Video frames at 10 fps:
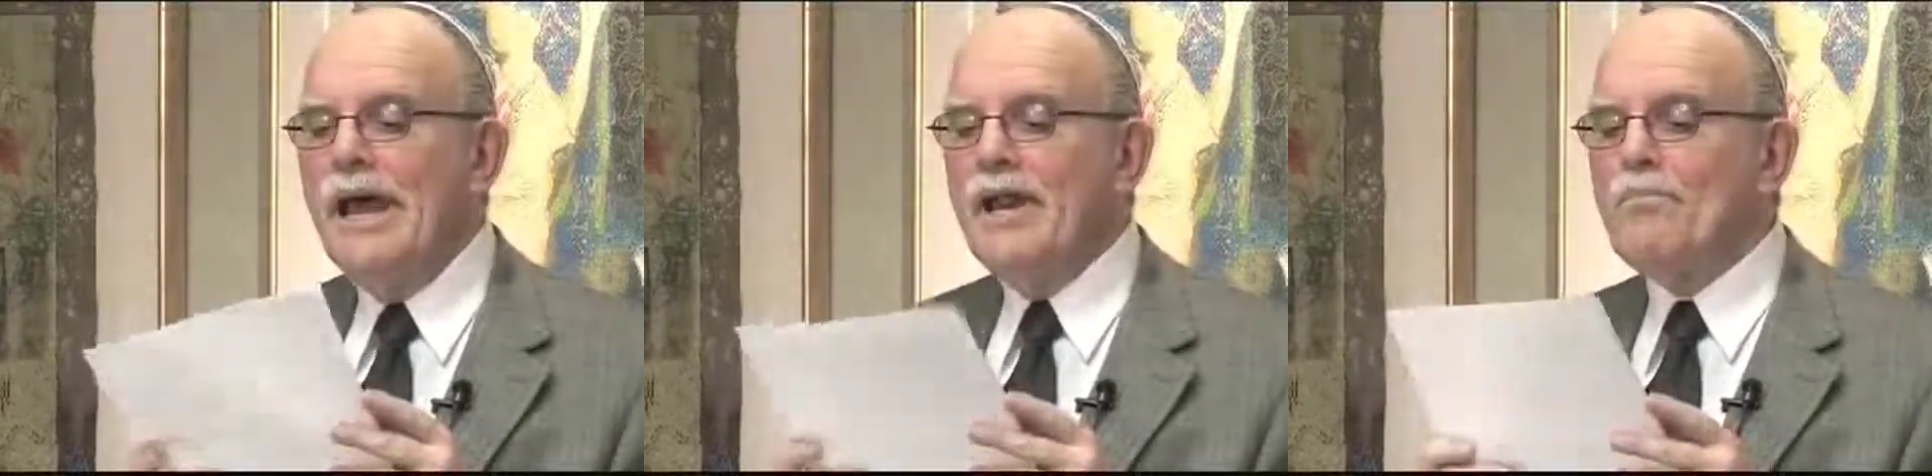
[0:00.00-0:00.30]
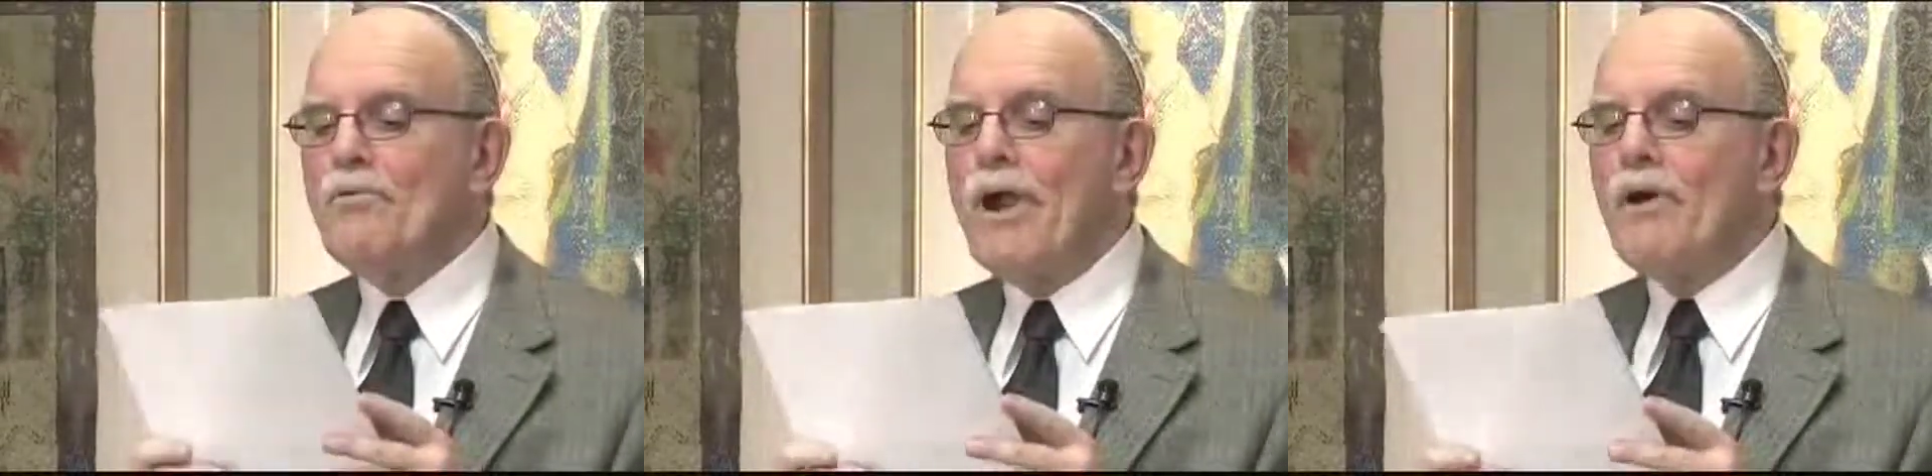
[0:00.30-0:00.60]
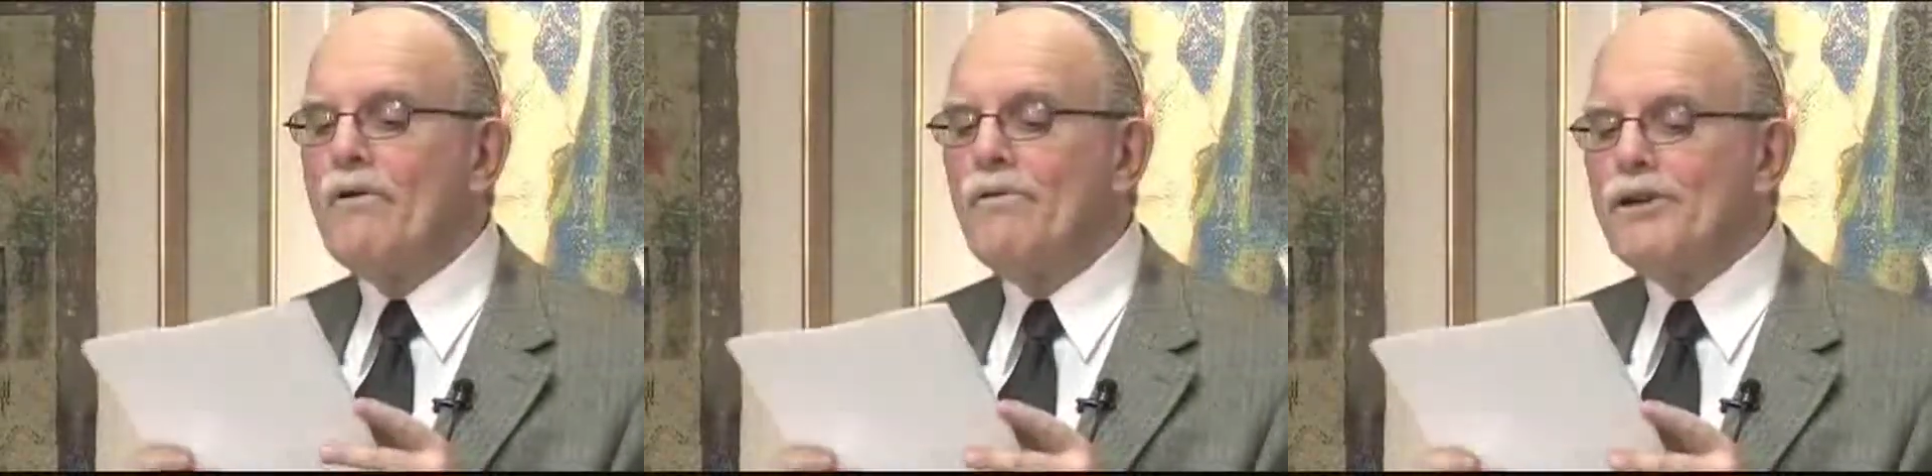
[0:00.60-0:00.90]
in a
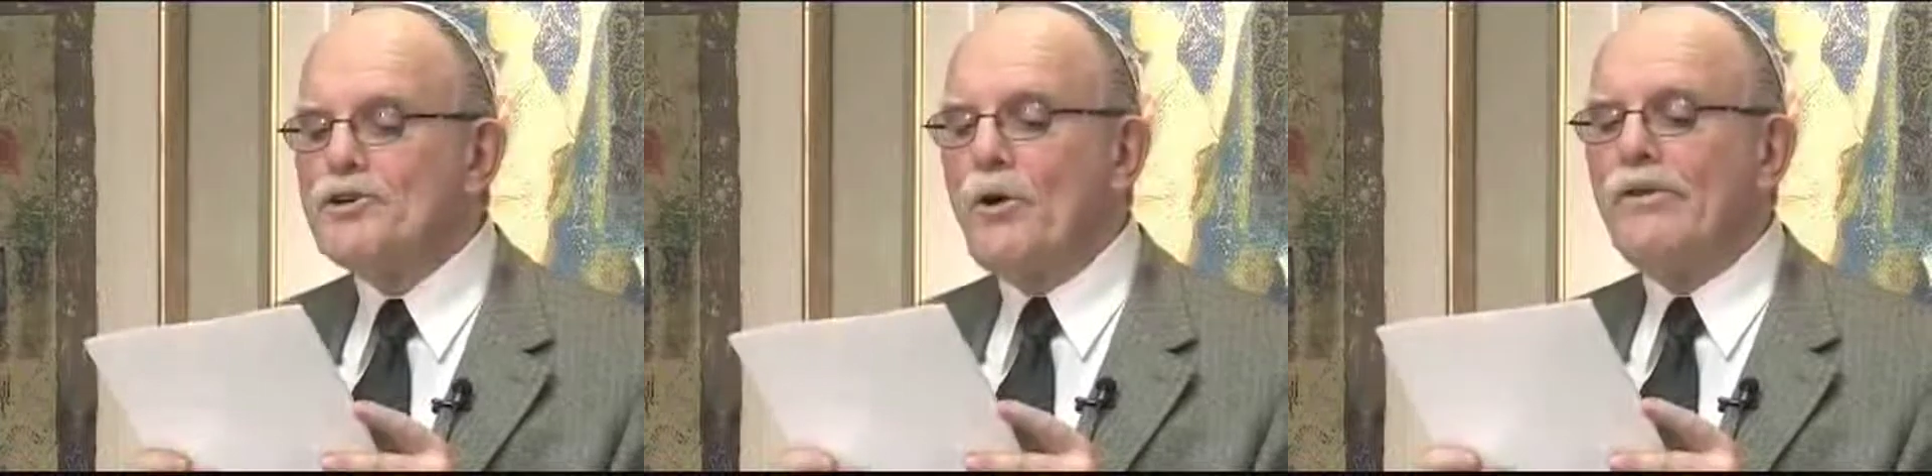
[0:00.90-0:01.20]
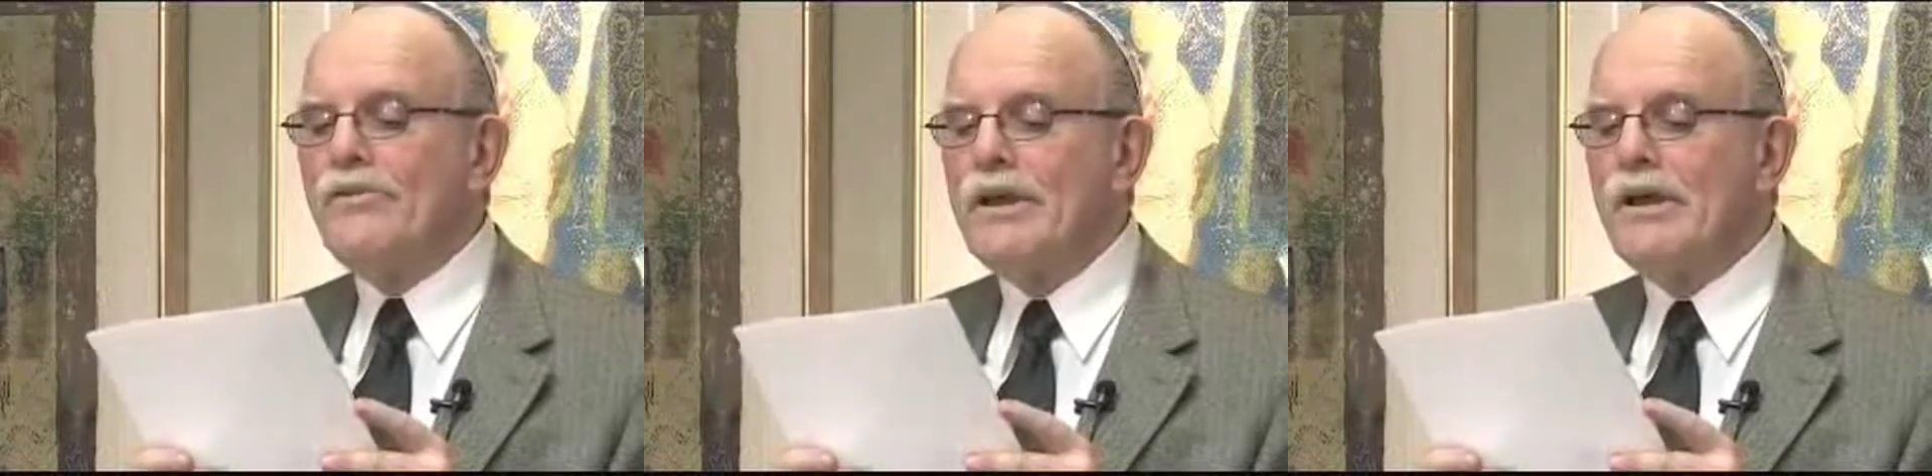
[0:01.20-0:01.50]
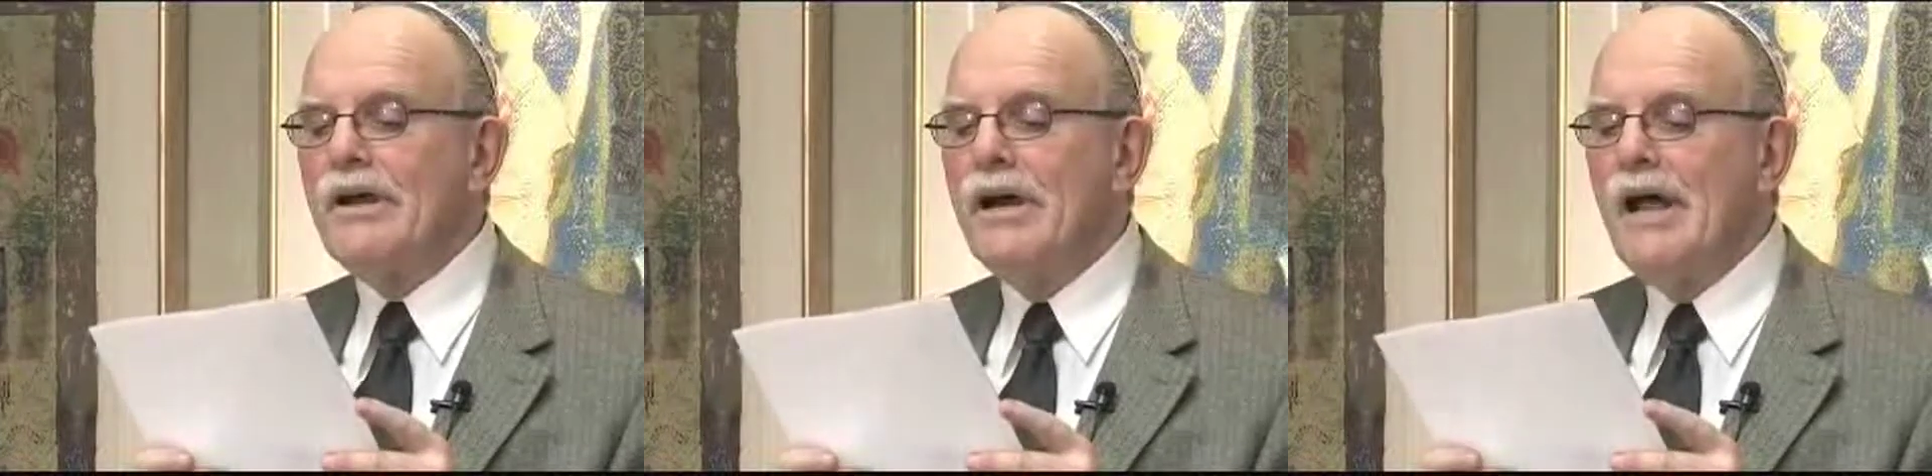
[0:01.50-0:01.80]
prayer of
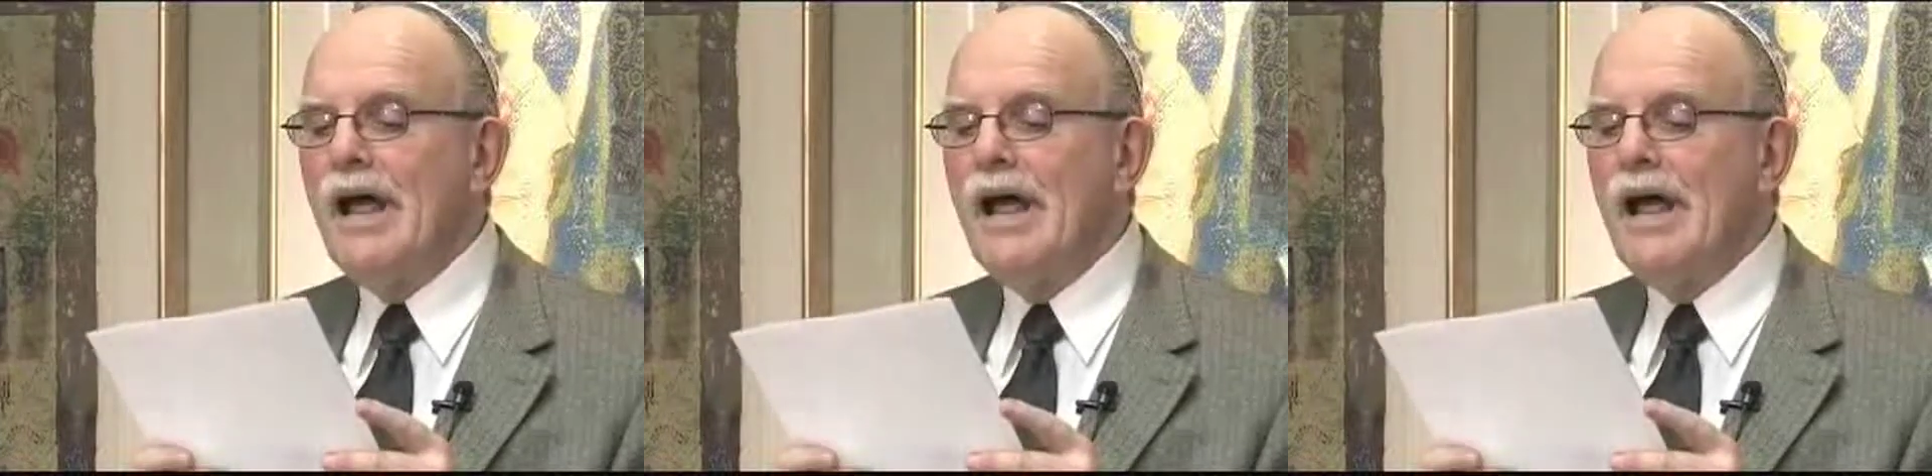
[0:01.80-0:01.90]
rejoicing